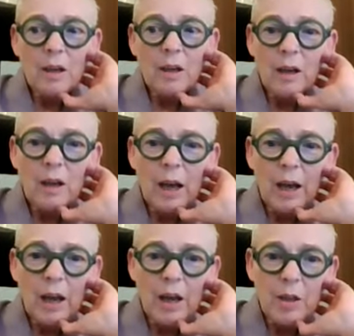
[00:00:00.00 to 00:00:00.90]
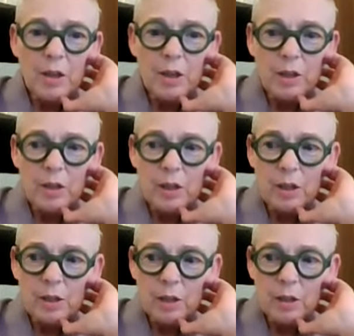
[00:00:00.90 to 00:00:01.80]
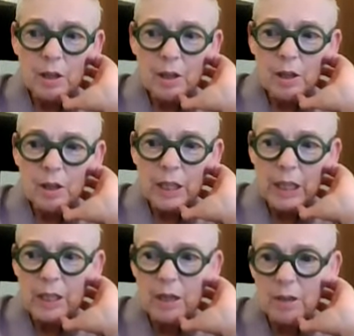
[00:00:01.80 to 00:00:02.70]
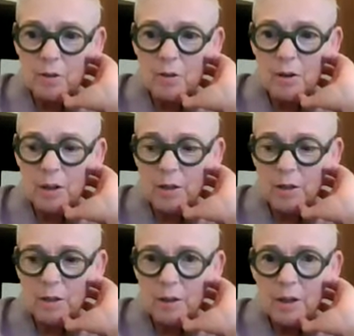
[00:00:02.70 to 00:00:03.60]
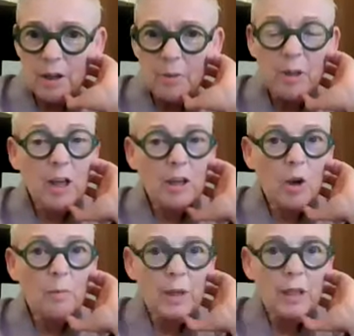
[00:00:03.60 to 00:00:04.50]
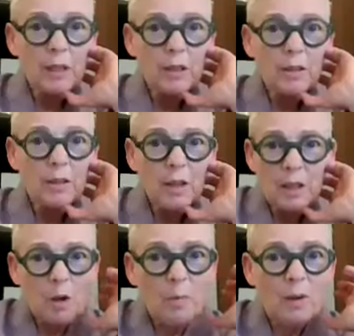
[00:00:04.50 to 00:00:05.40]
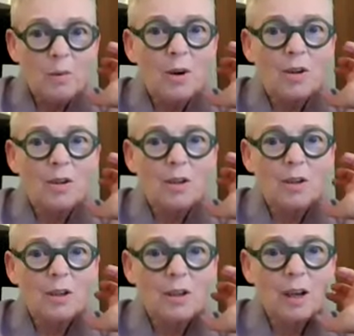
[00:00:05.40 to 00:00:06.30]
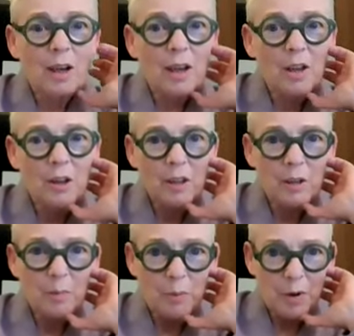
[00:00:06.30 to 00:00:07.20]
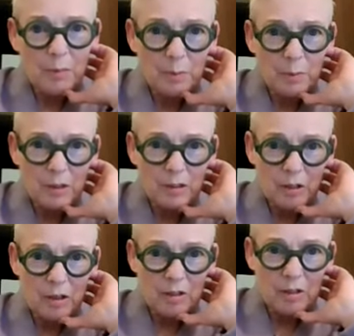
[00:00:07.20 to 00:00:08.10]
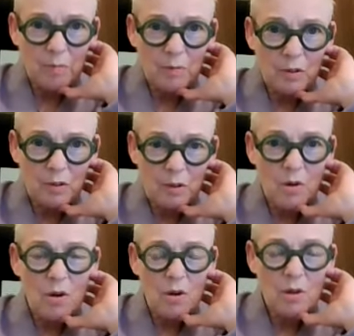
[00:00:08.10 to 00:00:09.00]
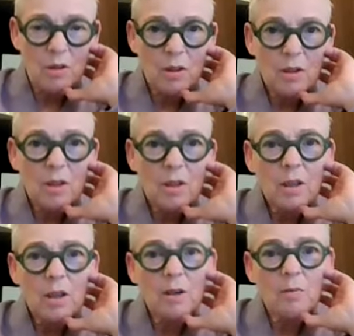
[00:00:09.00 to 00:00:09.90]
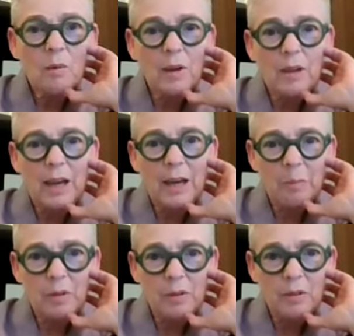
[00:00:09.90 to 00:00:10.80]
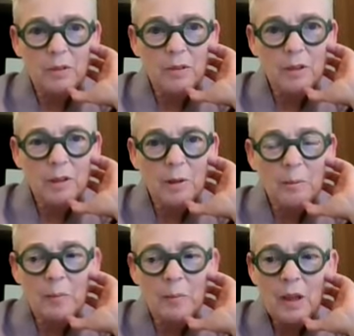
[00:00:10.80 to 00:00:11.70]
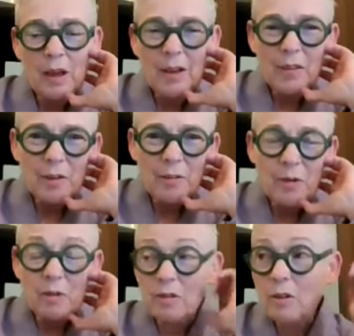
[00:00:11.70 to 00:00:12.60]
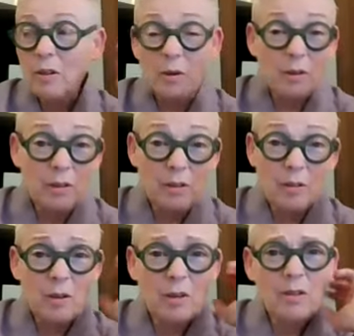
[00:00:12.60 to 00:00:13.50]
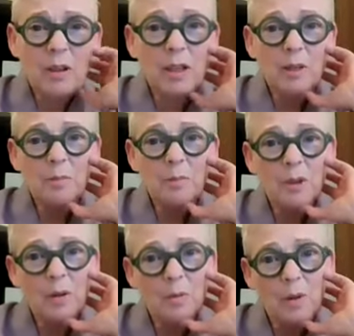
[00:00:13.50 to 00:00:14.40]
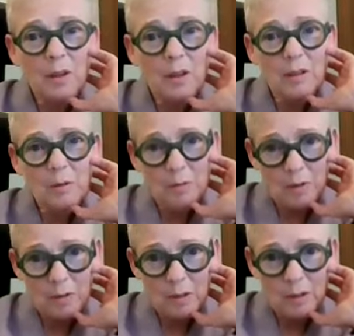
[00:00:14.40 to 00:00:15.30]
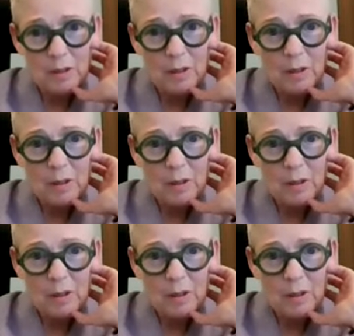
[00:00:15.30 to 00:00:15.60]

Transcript: I think that he and Lorna, they know me. They know my work, and I think it probably shocked them to the core what had happened. And then, of course, although I didn't know it at the time, what they did to Rosa